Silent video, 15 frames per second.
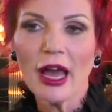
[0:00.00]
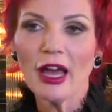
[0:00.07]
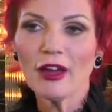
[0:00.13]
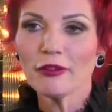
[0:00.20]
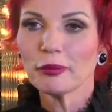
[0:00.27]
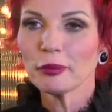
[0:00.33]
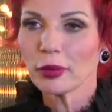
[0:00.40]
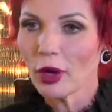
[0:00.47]

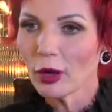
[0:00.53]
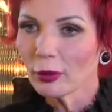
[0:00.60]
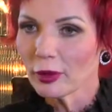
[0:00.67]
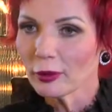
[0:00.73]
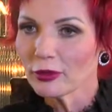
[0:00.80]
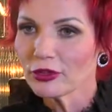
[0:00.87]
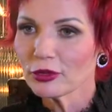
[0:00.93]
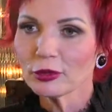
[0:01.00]
have
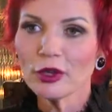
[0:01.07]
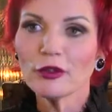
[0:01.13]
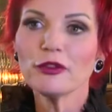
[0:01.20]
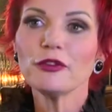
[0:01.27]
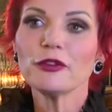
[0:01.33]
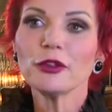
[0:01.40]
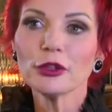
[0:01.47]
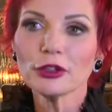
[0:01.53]
problems with
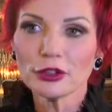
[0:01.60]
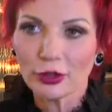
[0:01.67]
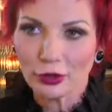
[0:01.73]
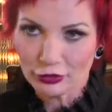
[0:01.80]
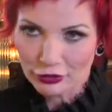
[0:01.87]
food